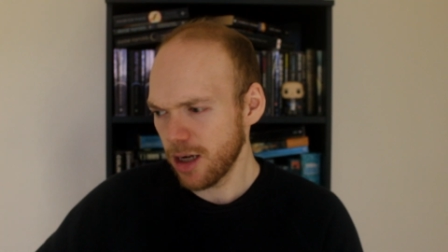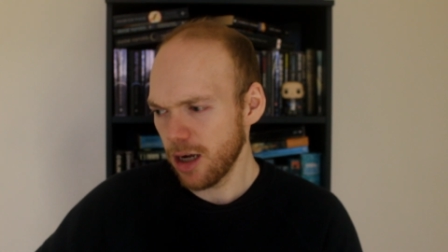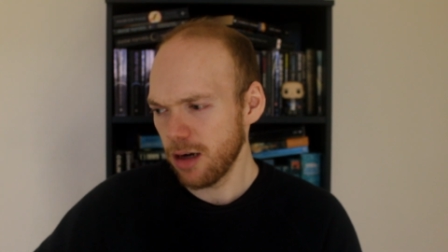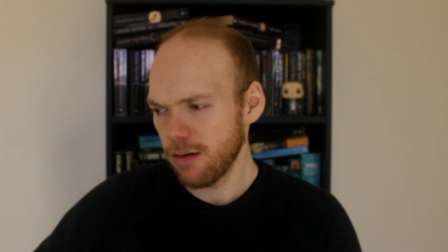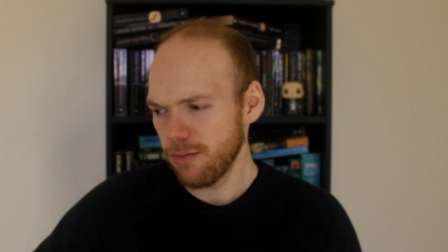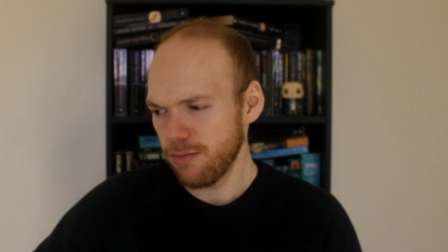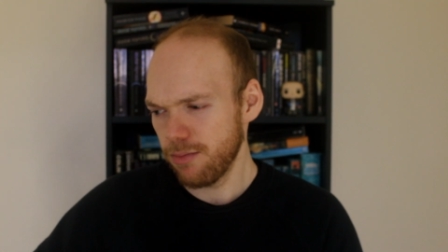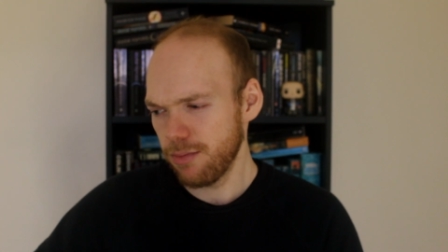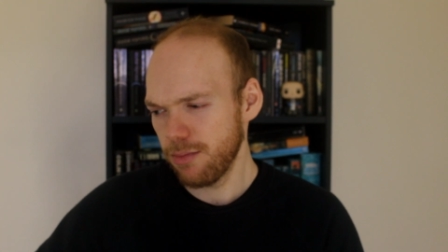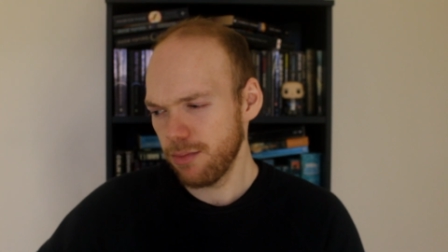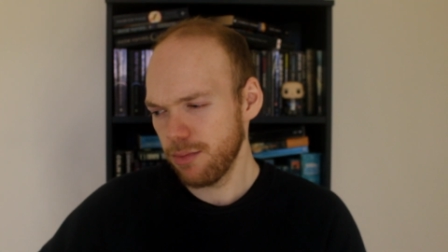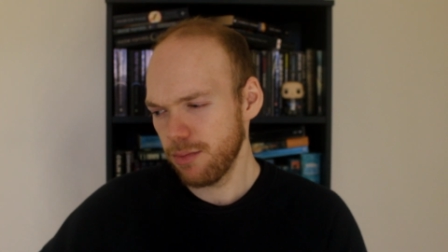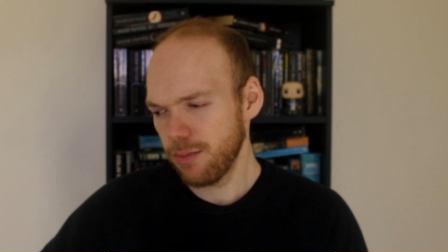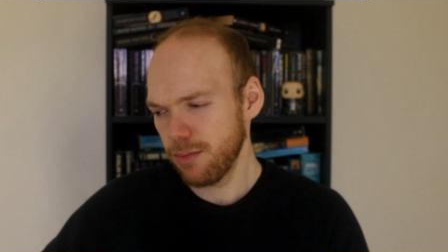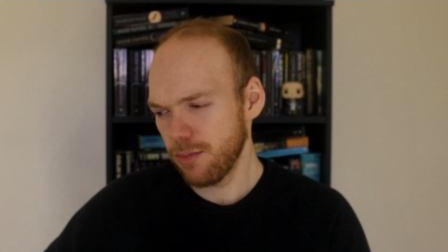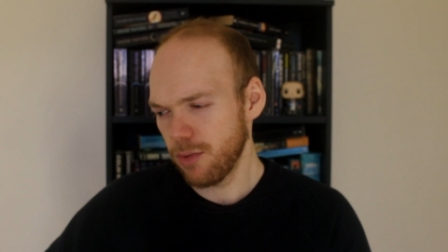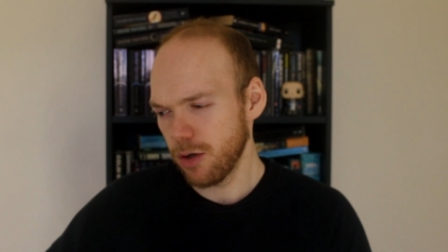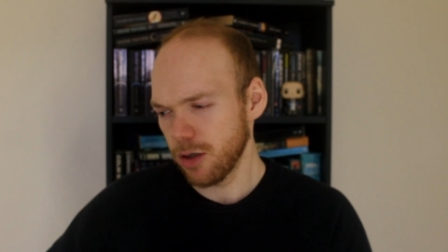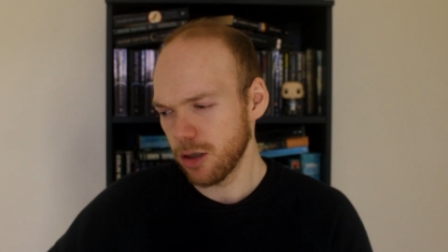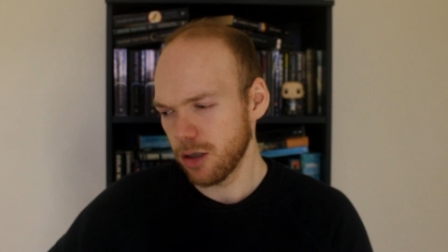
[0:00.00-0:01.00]
I
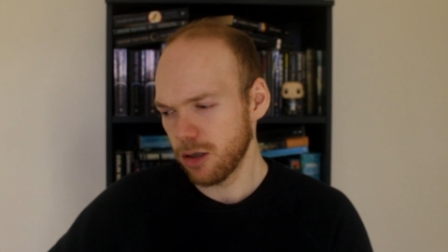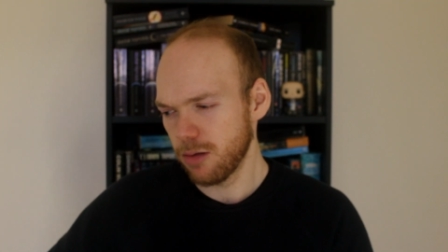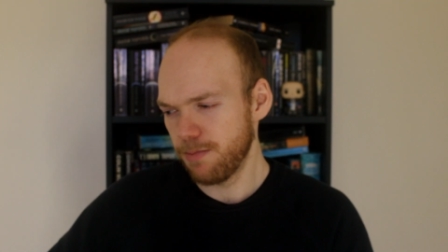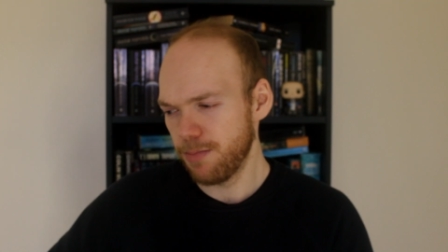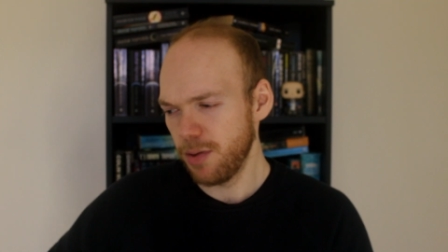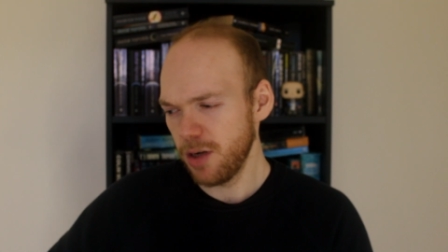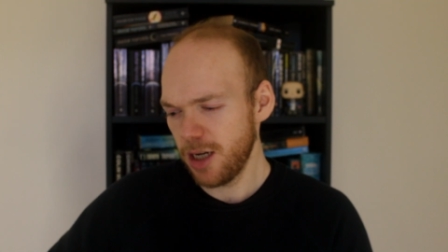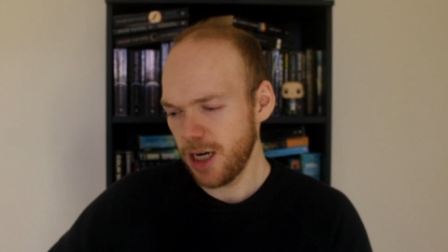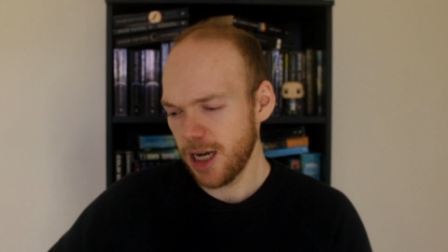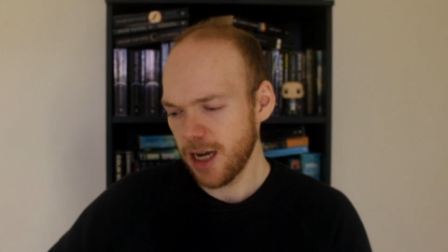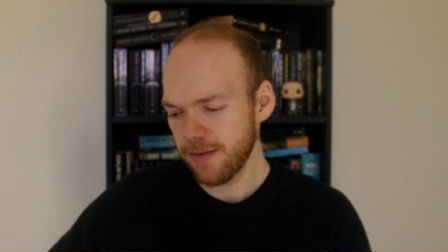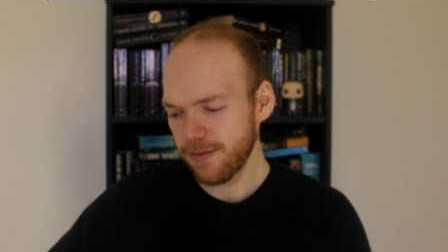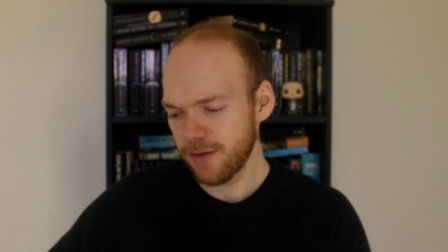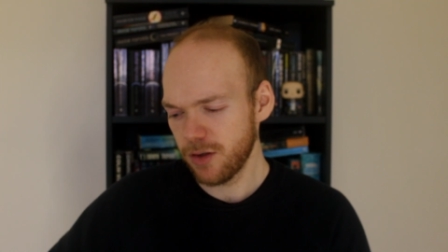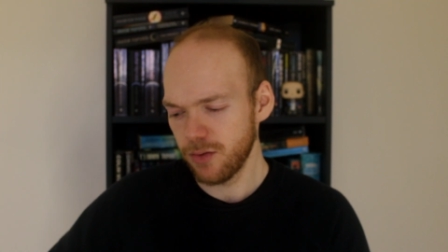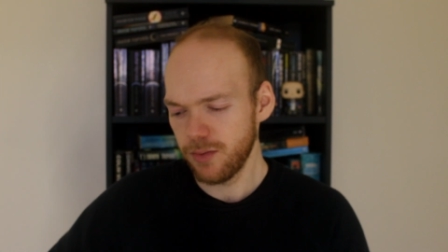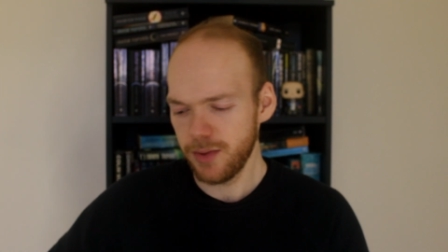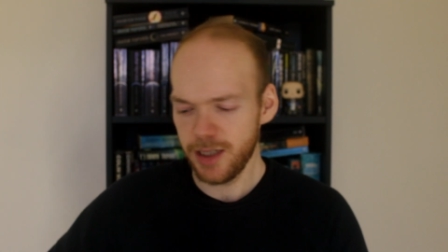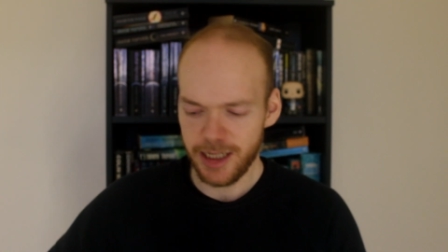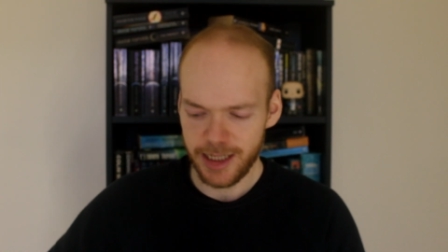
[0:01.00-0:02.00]
watched Burn
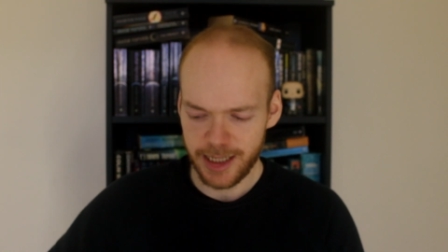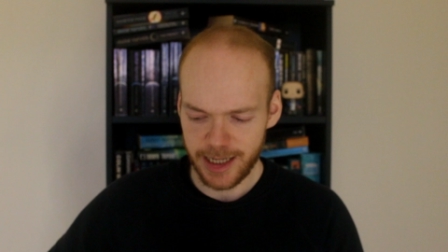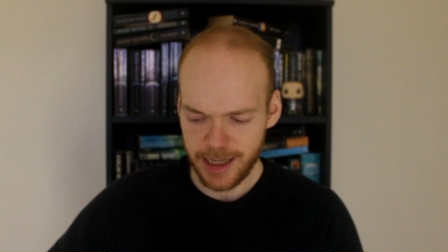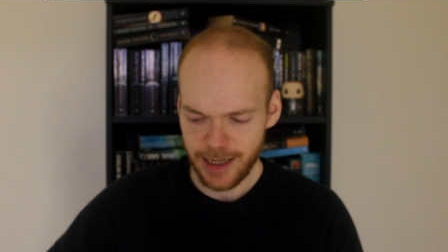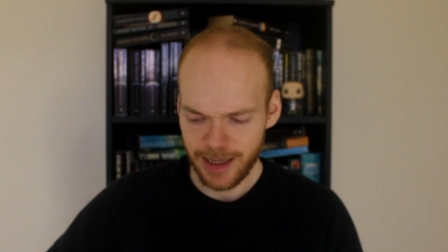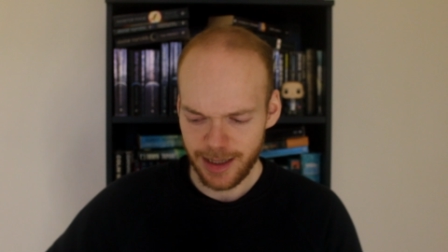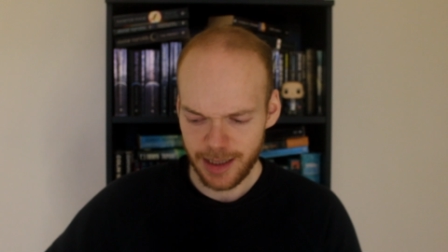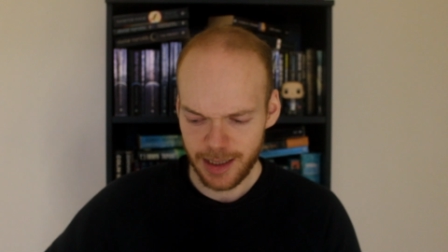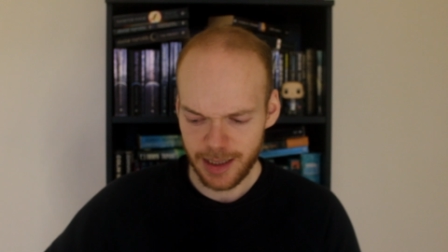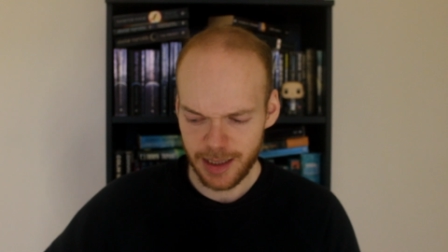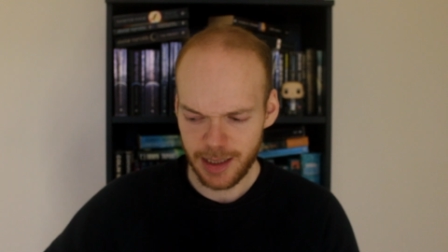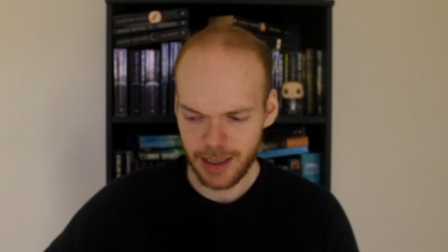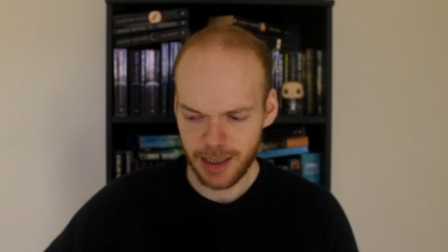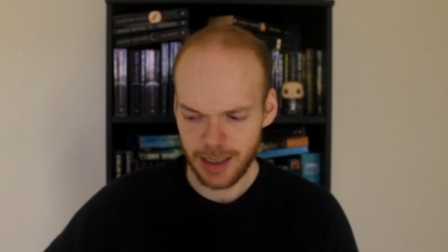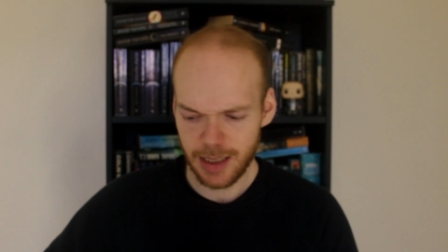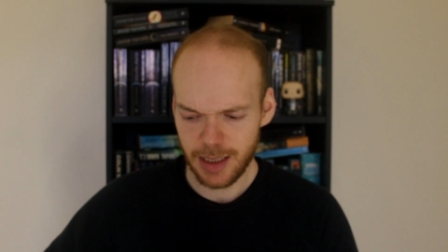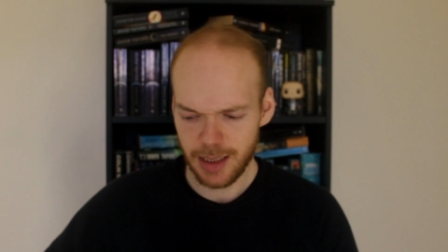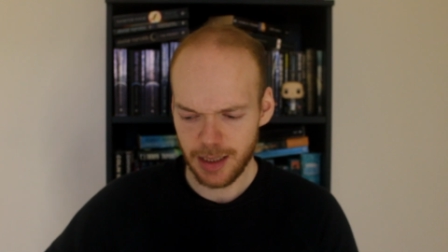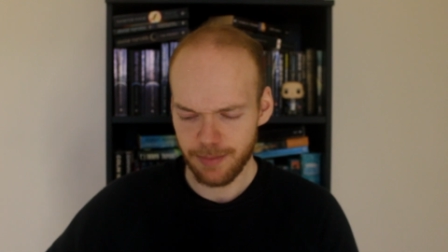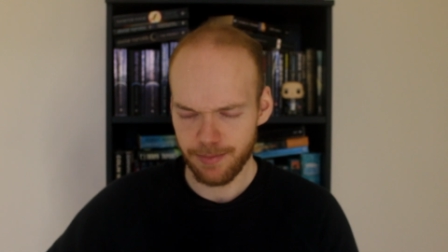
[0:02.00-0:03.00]
After Reading
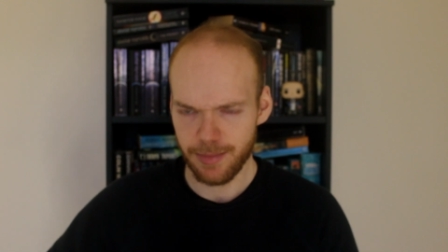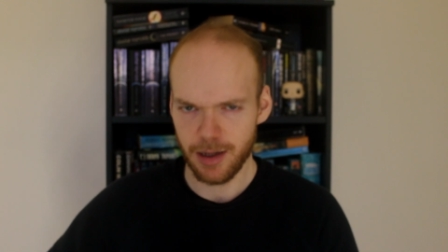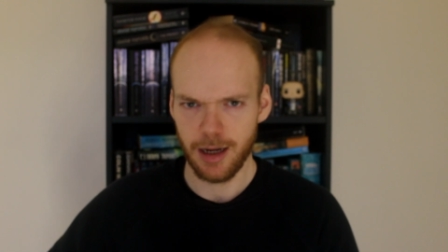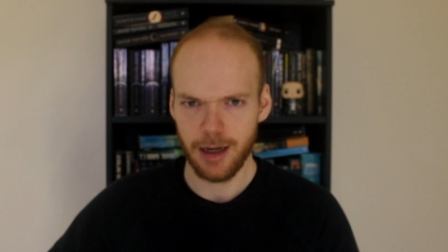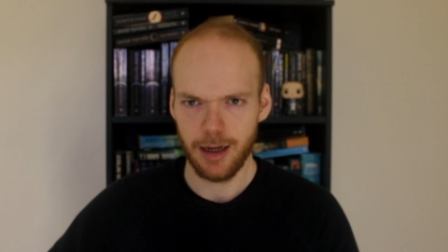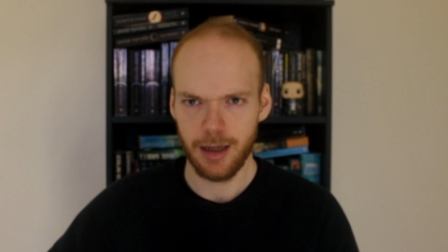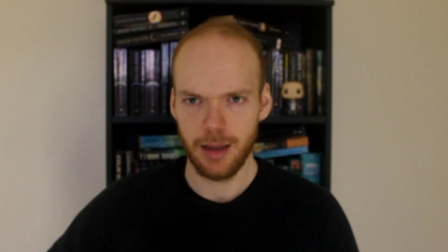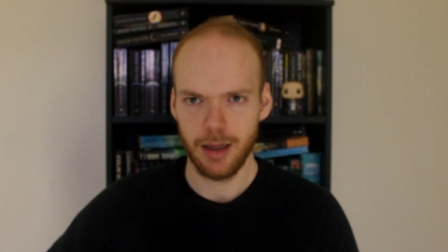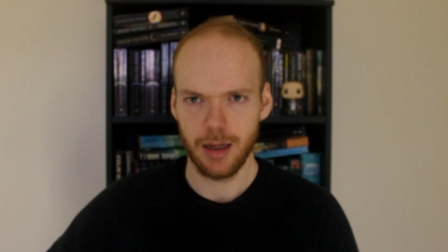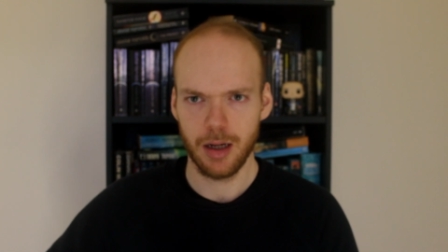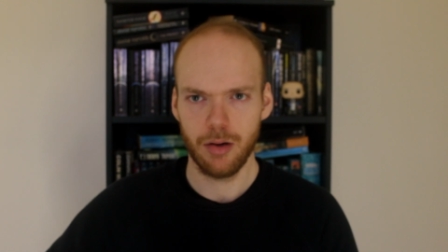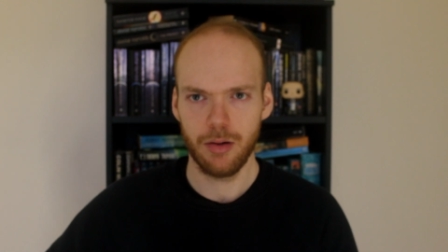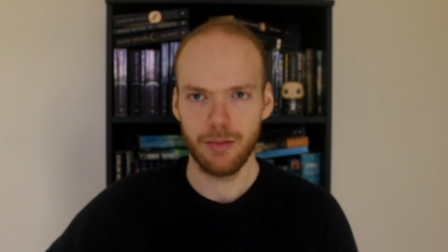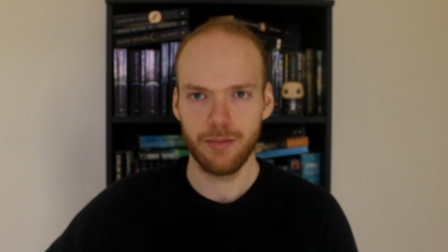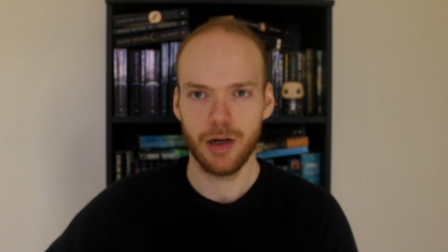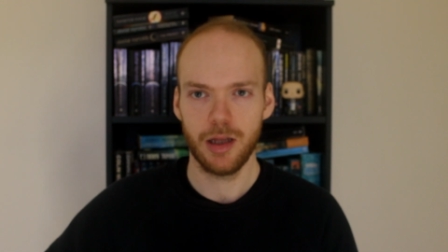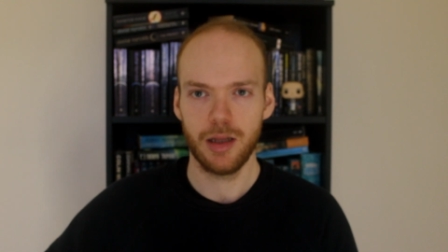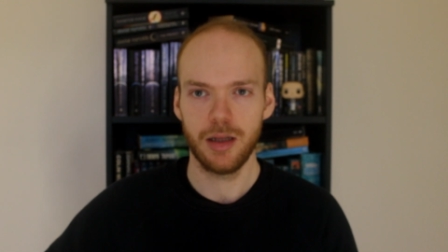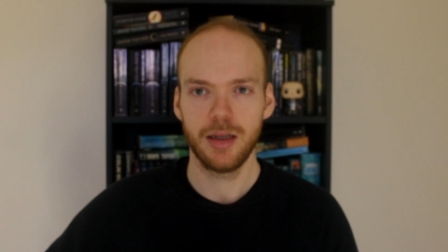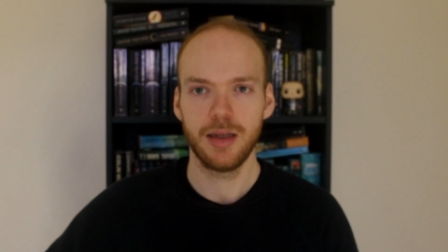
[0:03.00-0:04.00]
by the Coen
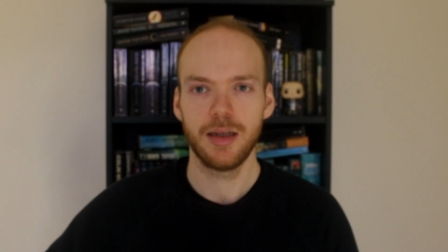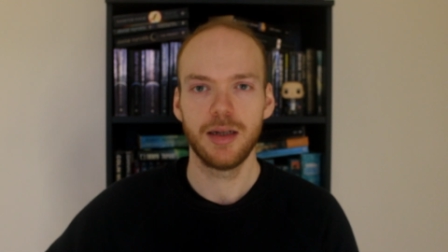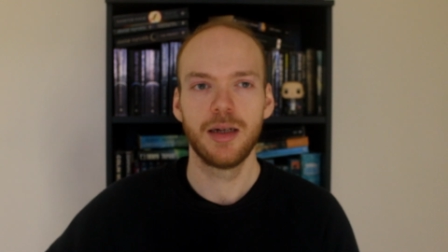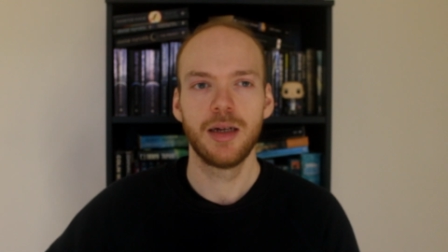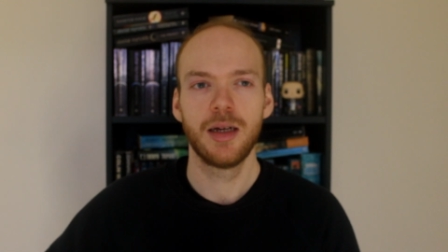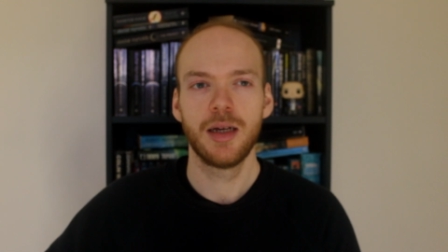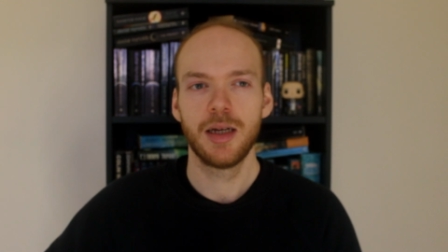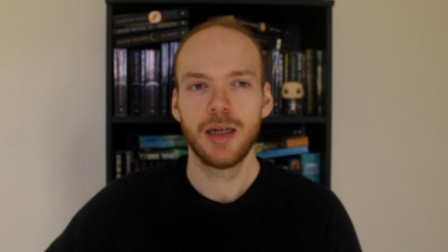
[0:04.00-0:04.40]
brothers,